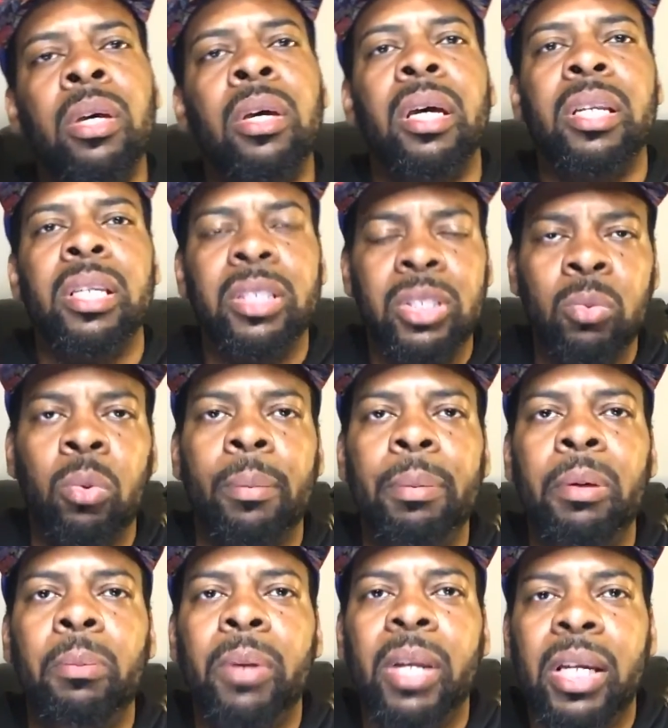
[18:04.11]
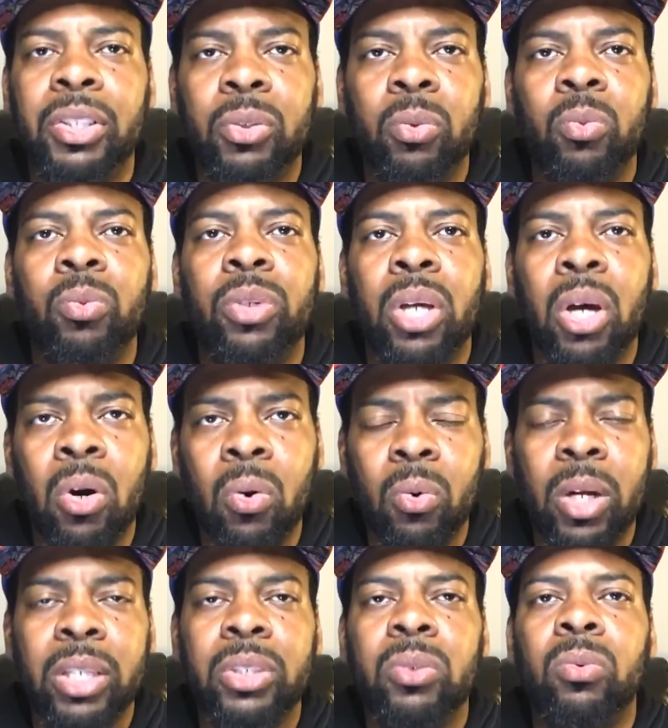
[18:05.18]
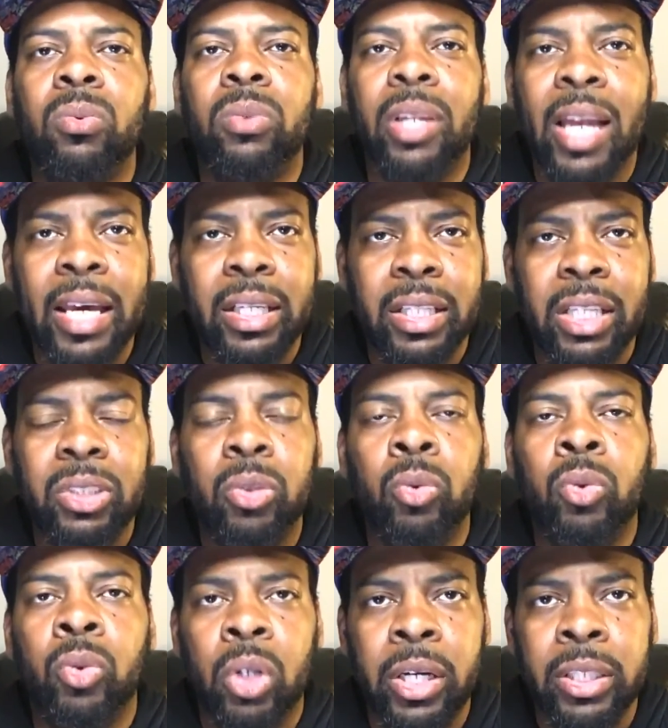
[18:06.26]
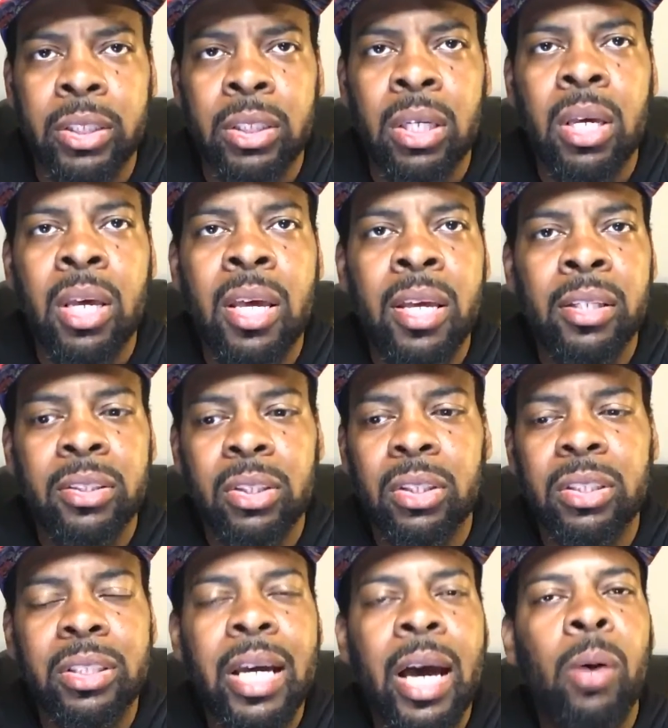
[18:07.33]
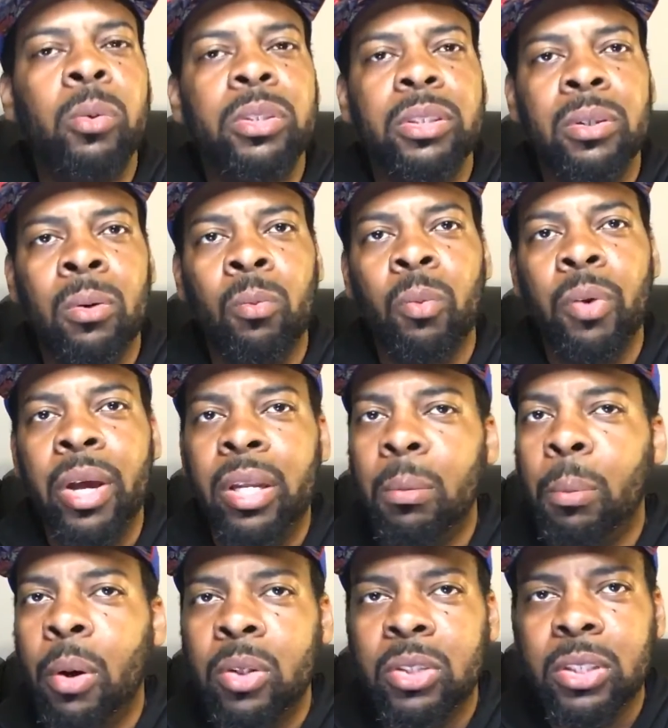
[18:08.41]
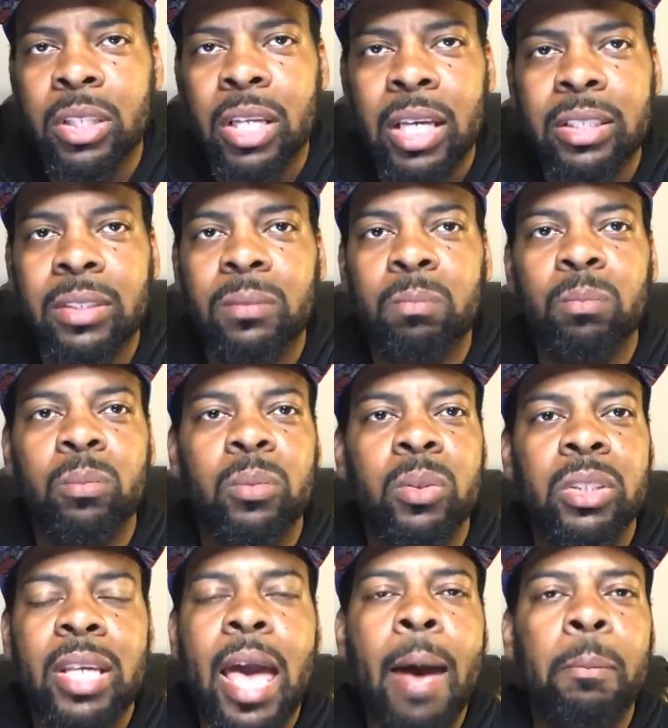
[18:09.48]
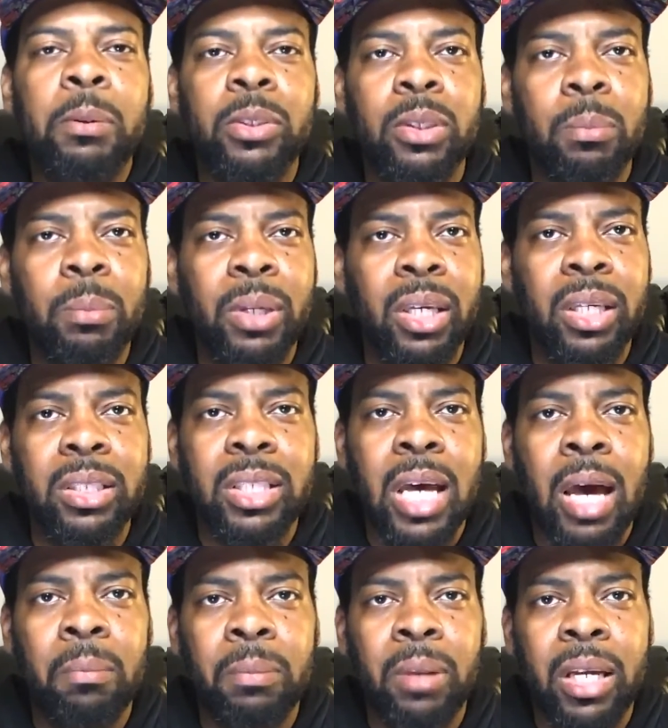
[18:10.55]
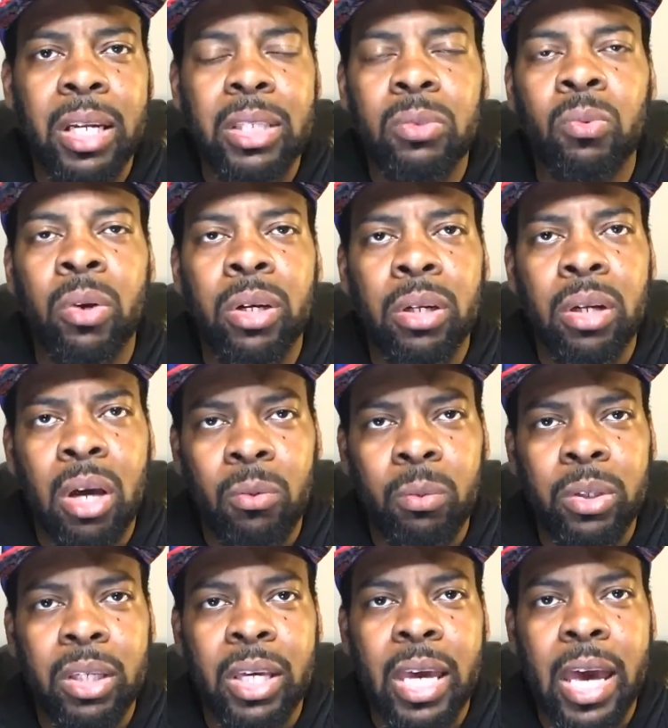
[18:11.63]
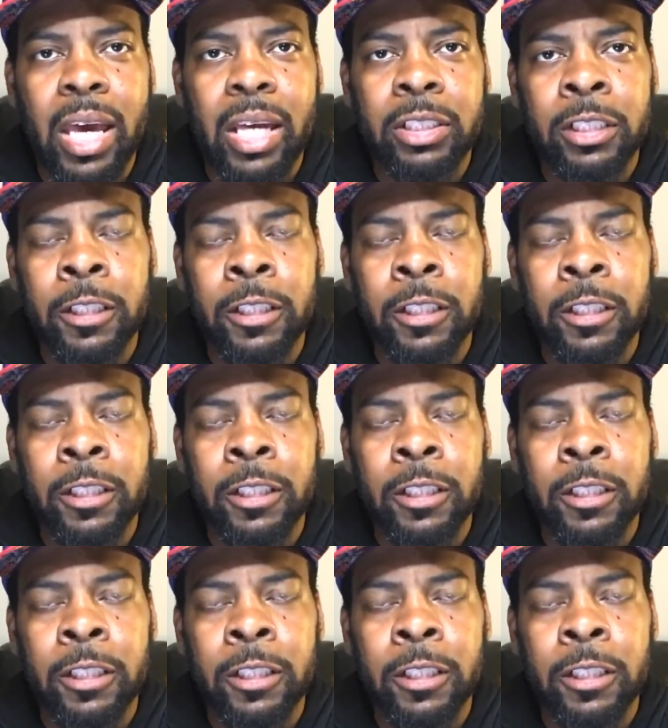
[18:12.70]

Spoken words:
And this is with people that you know, that you like, that you trust. So it's not with some random person that's just happens to be in your timeline that's running off with the cash.